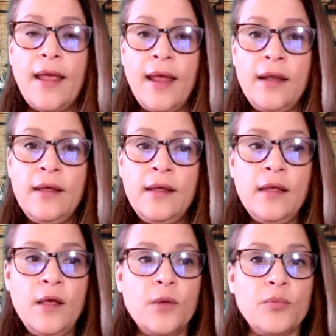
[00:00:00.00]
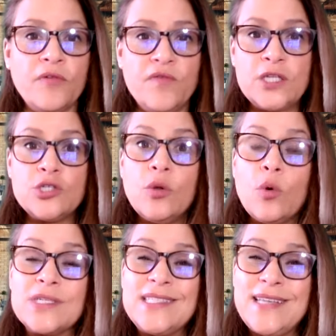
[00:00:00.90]
any provincial
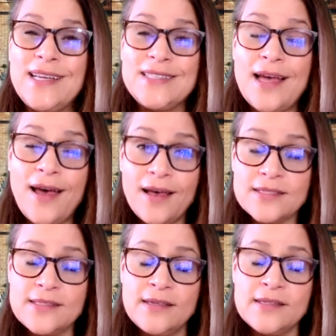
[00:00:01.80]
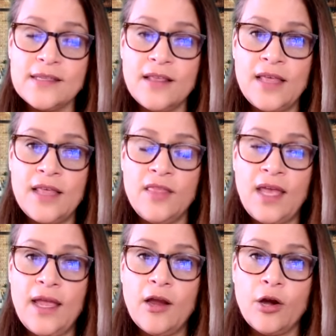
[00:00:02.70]
or state taxes that
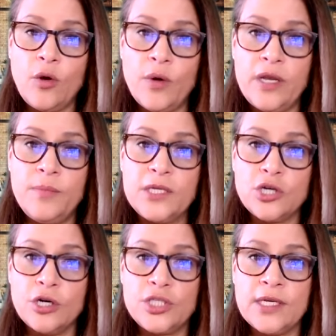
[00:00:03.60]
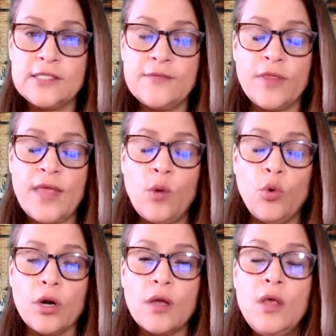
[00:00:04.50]
they are going to be charging us for that
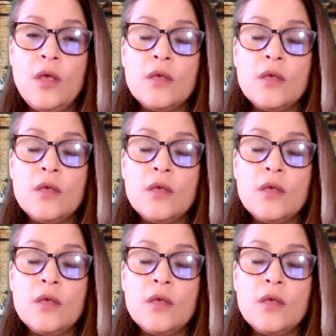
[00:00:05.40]
work.